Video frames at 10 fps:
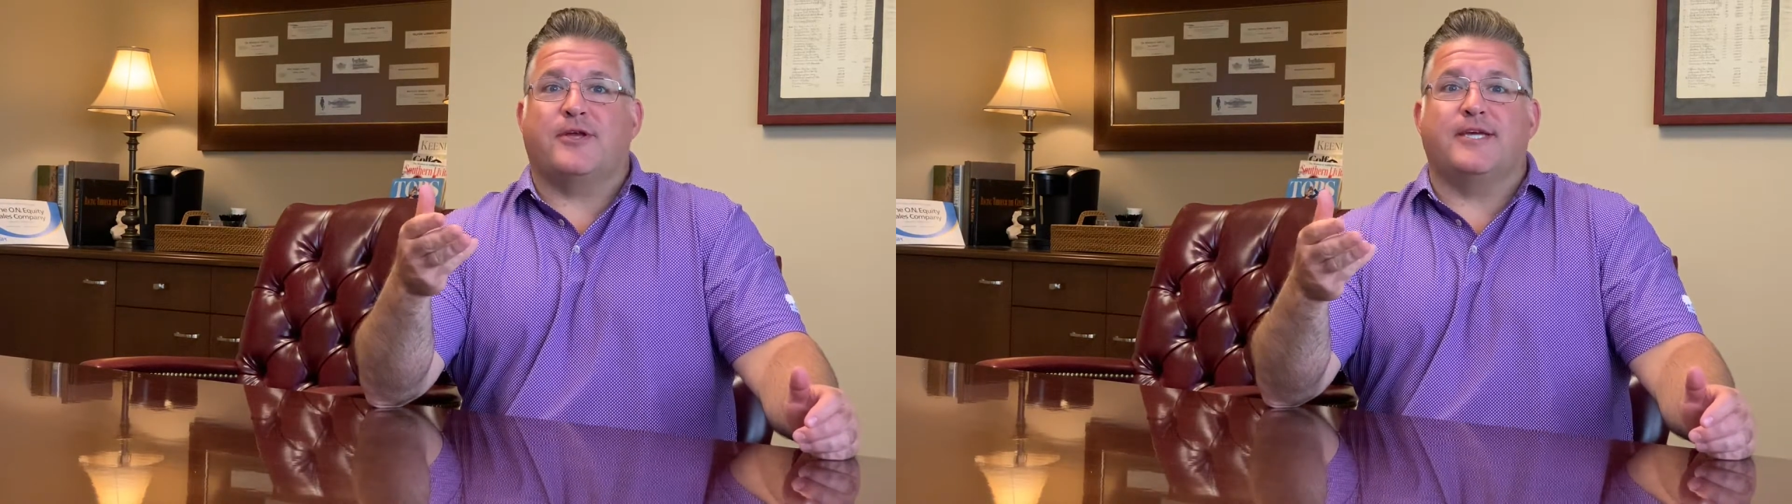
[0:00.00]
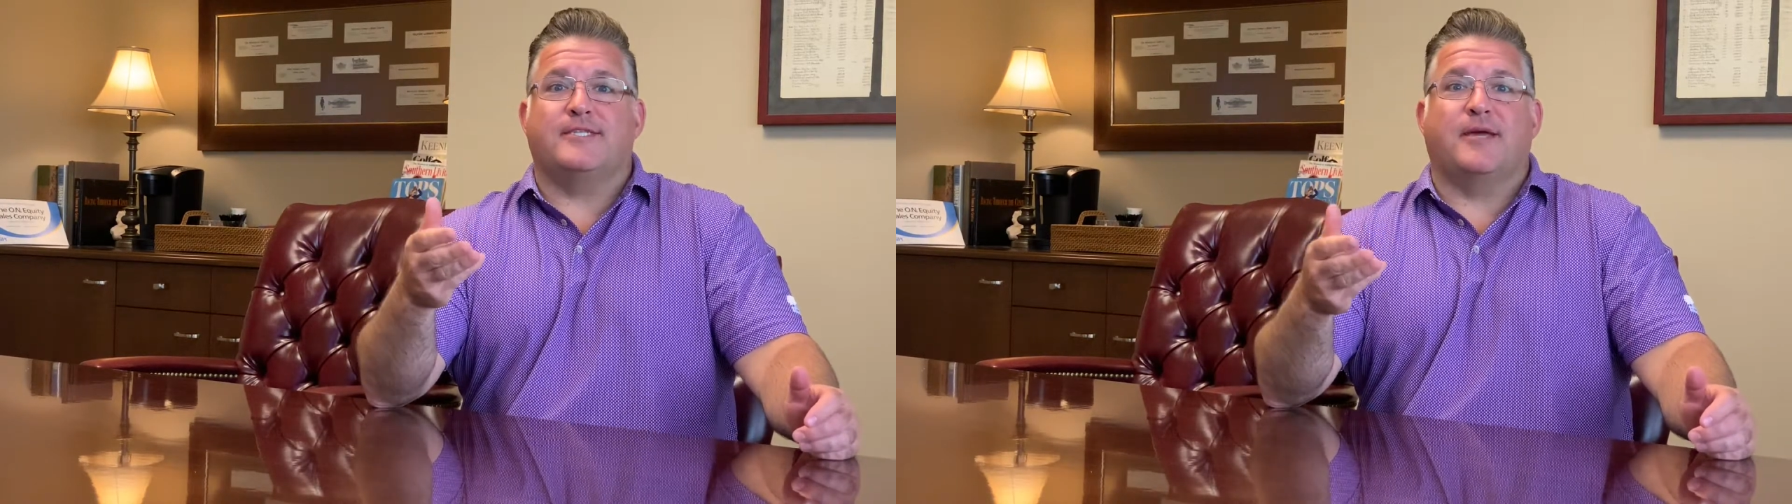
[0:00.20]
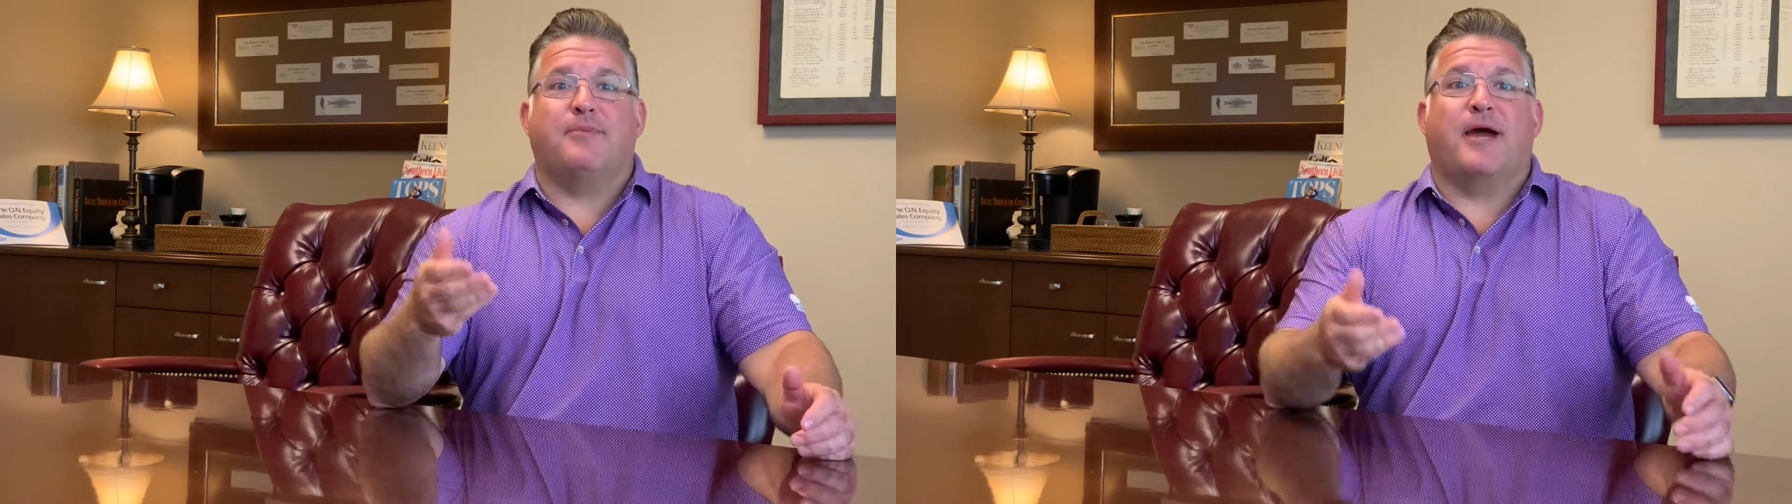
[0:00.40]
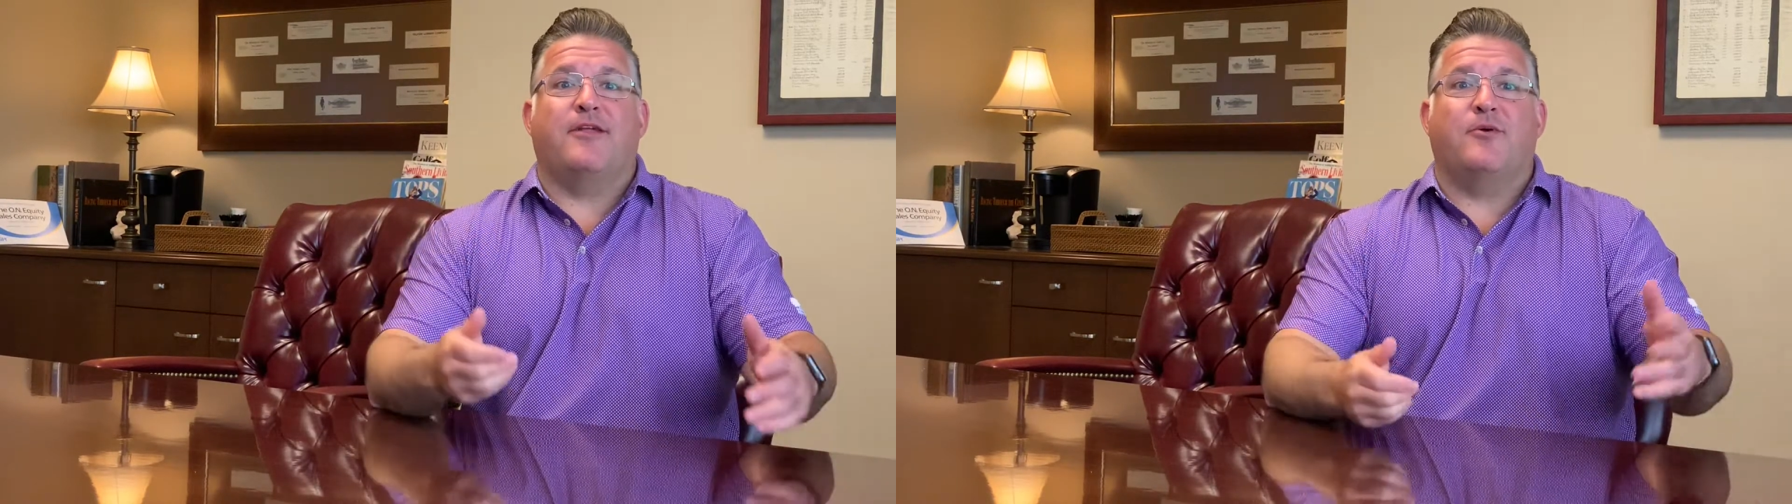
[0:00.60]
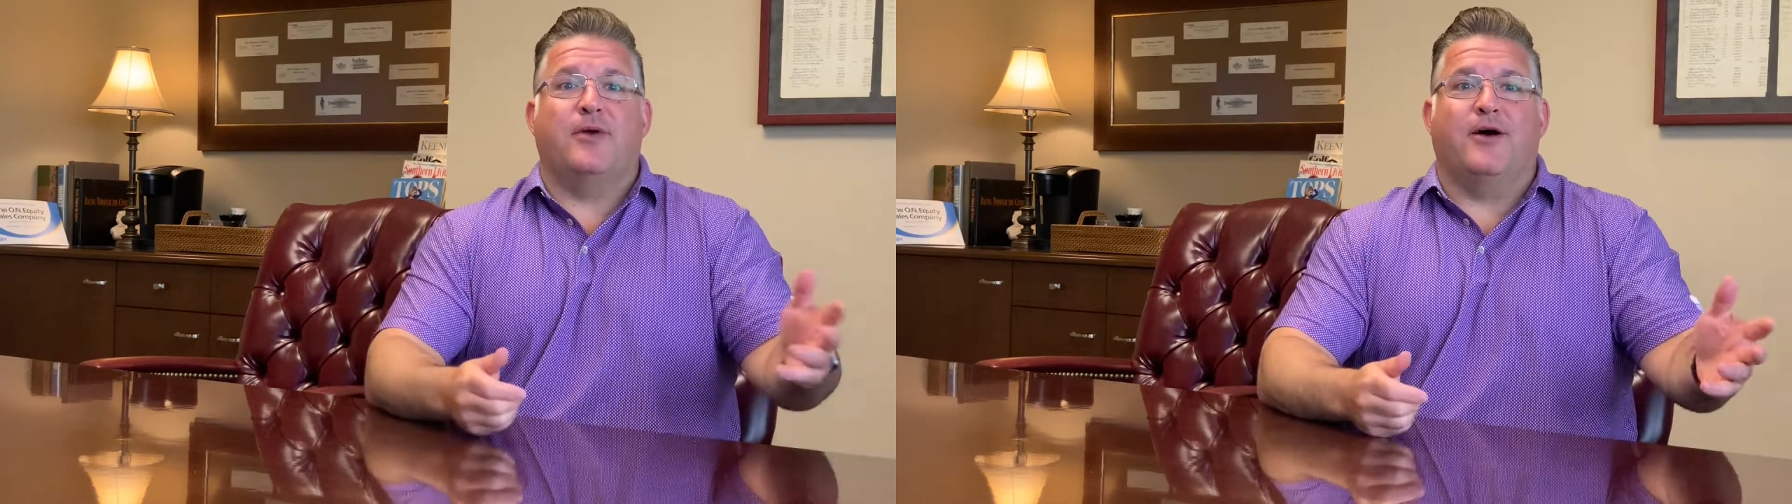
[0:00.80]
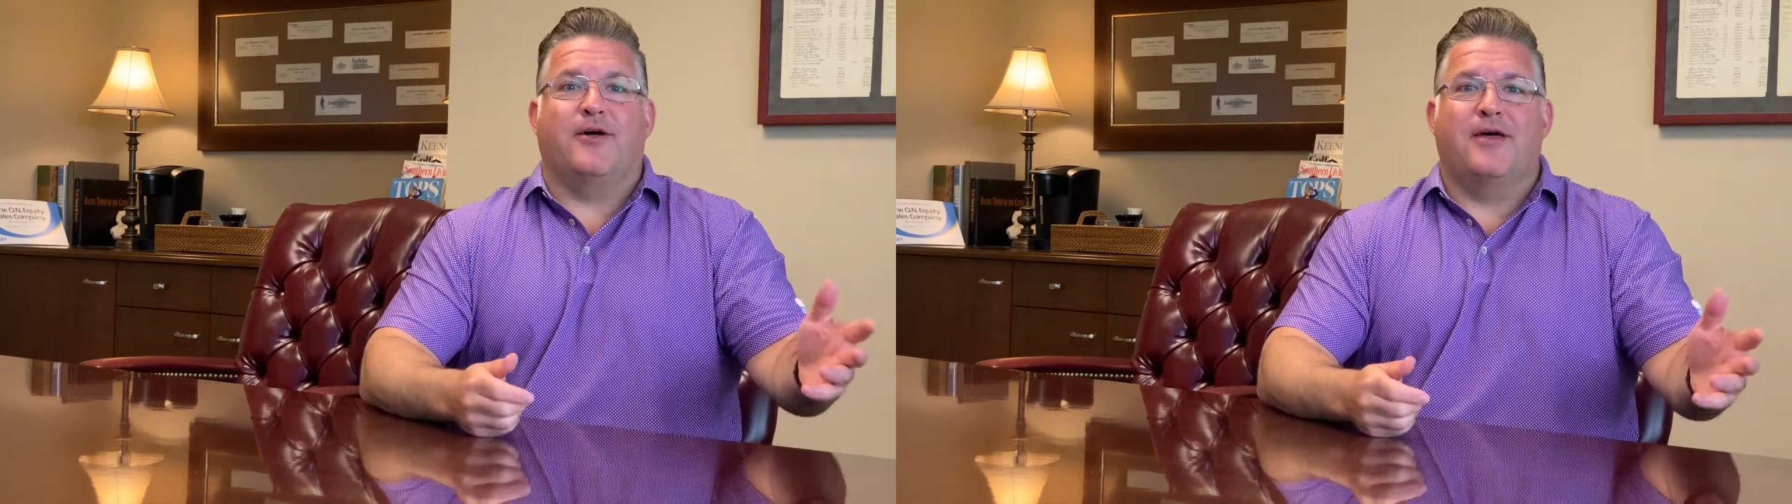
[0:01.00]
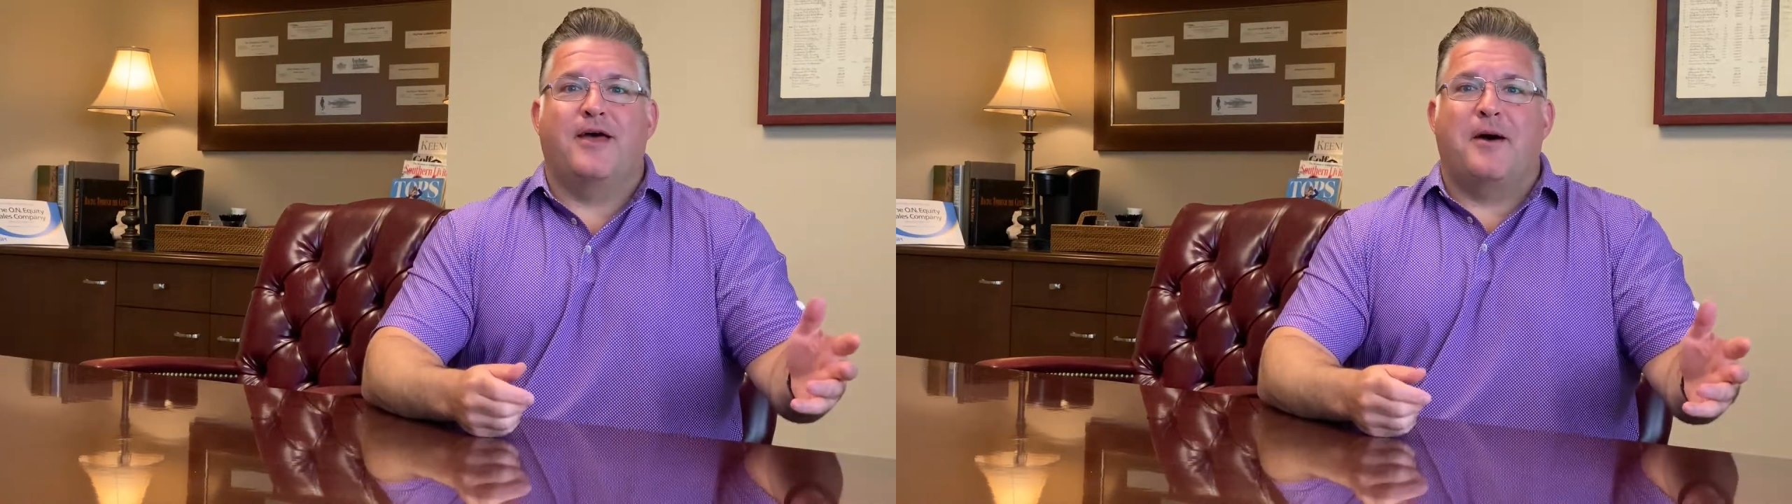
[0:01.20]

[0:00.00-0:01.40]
kids get behind the wheel,